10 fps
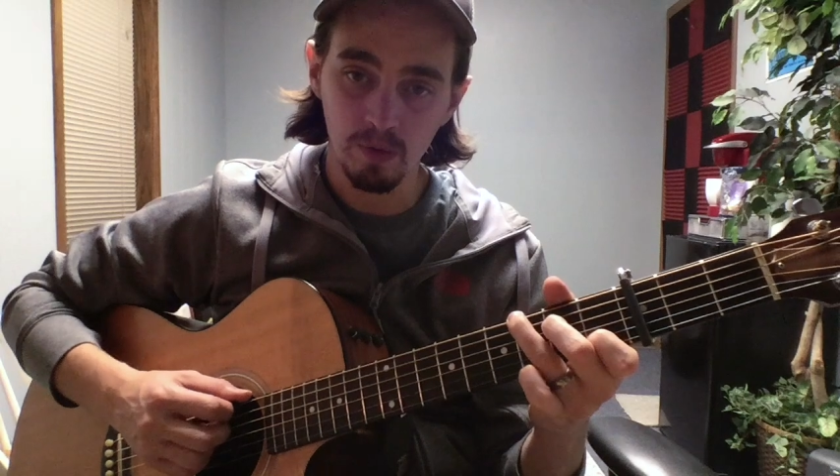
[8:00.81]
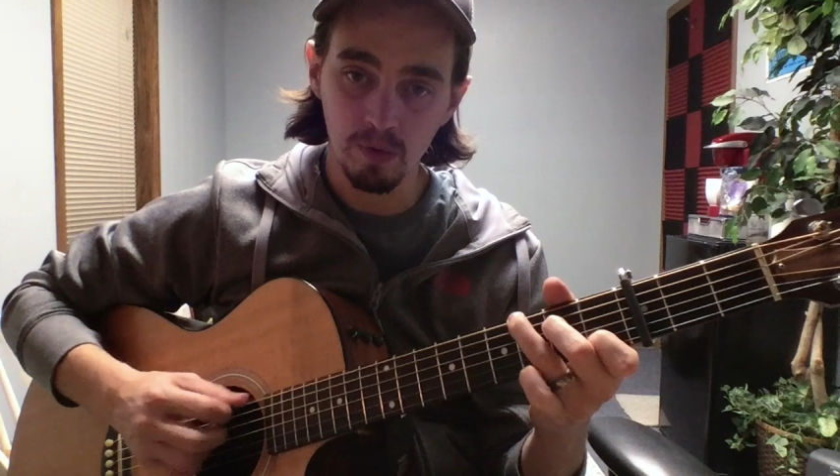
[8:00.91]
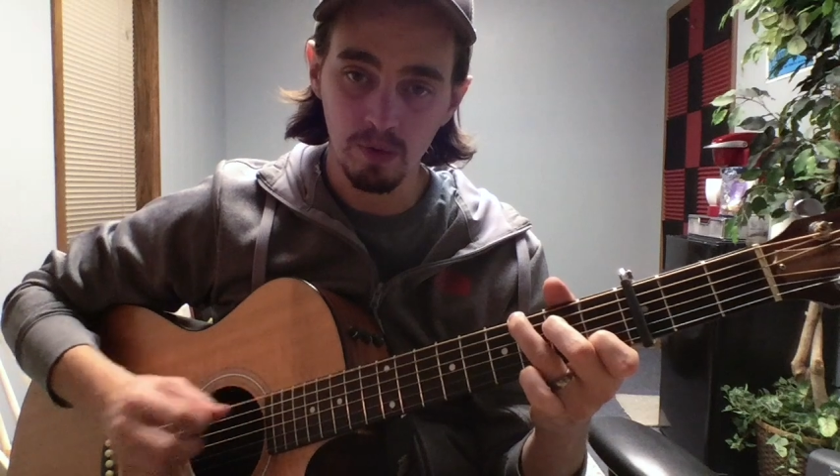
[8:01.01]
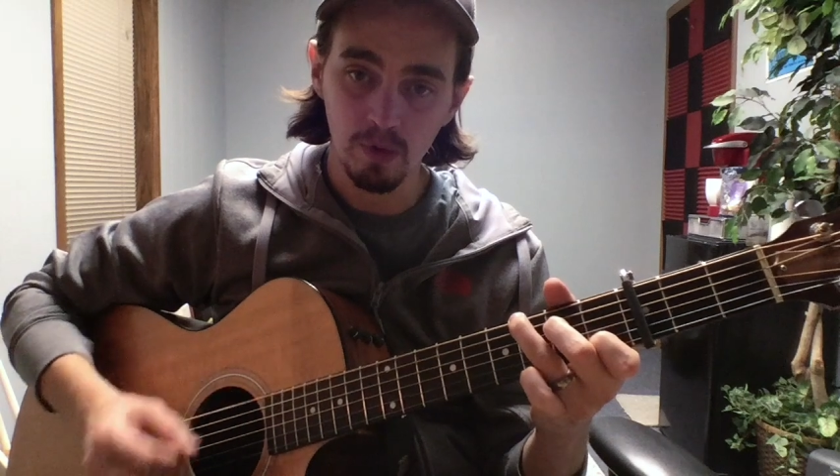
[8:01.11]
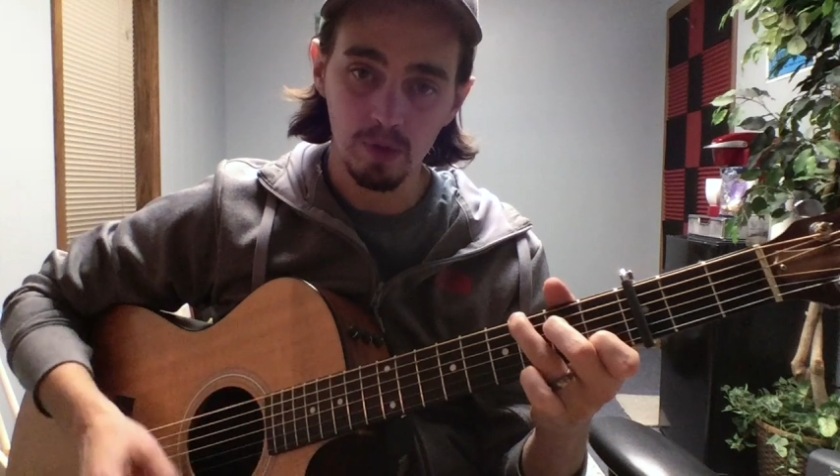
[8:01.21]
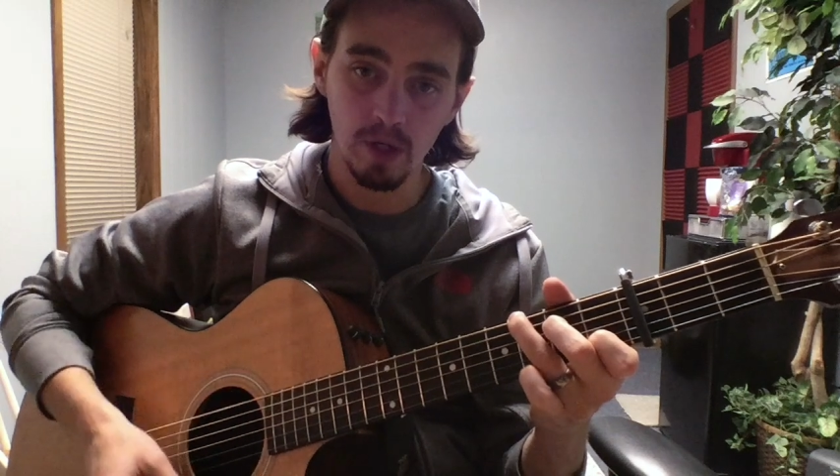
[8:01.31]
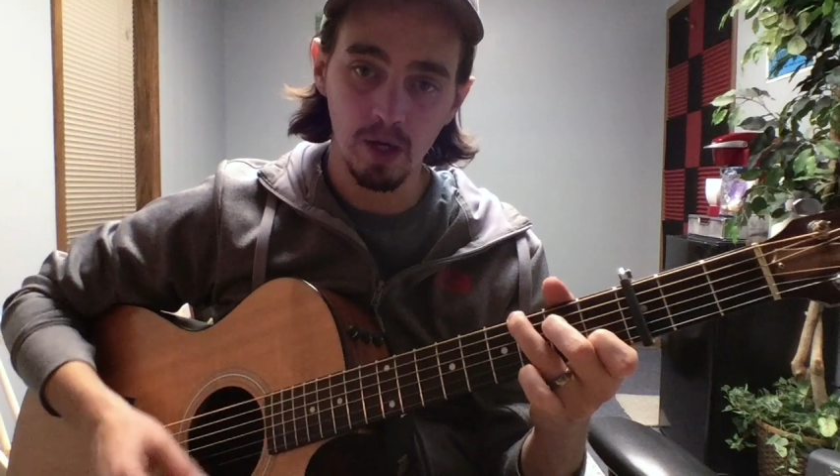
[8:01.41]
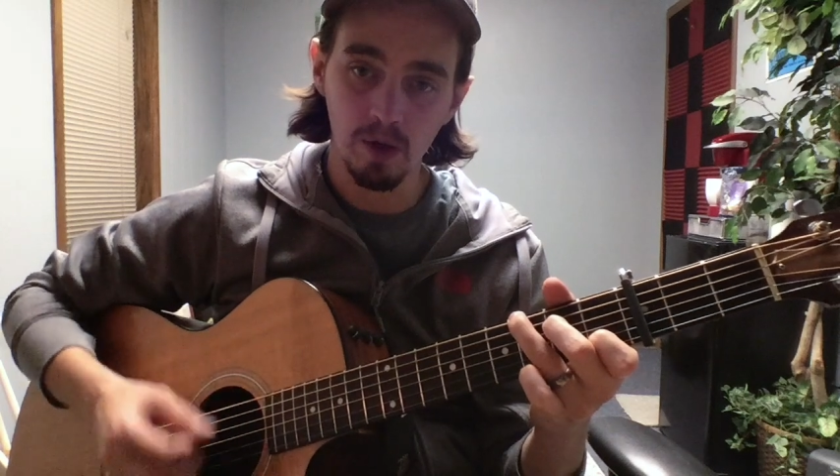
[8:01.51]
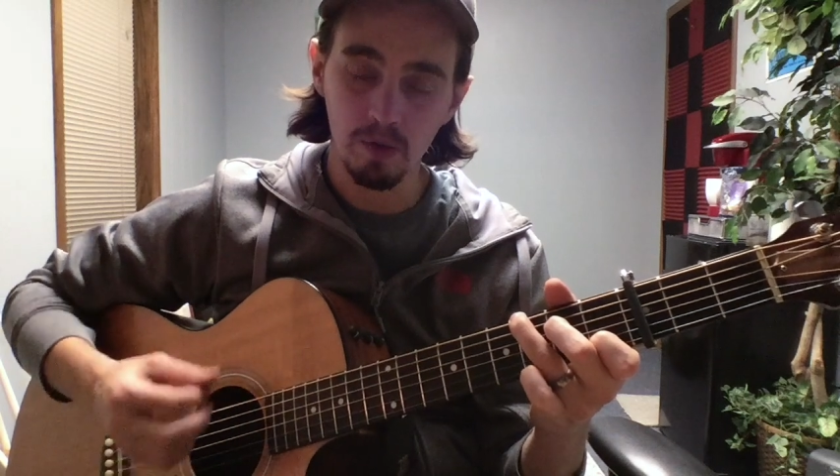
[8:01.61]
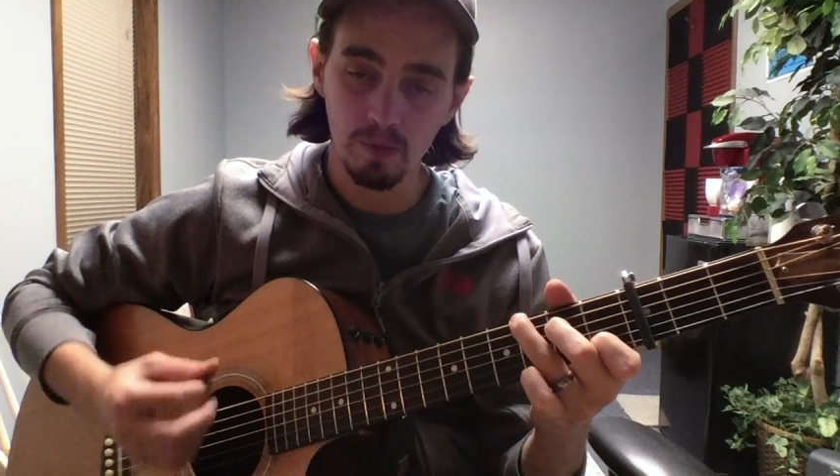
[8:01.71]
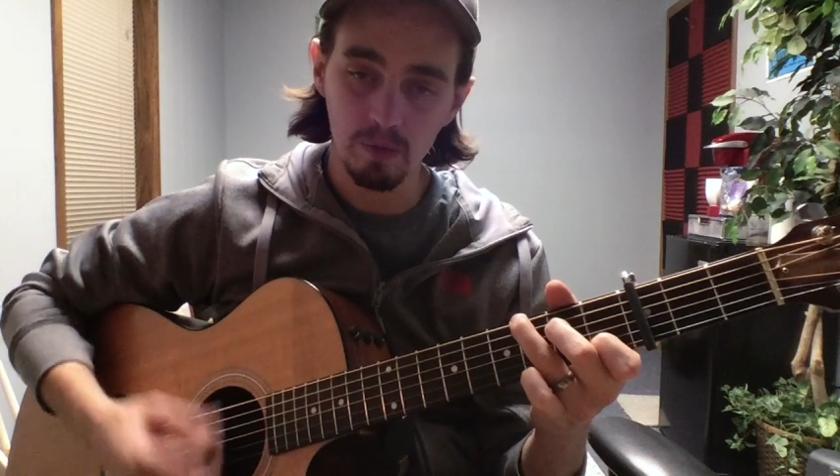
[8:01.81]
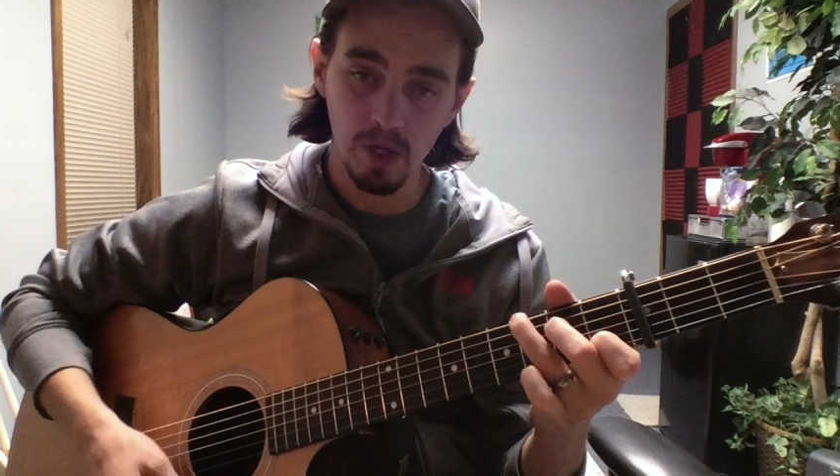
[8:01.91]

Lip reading: down,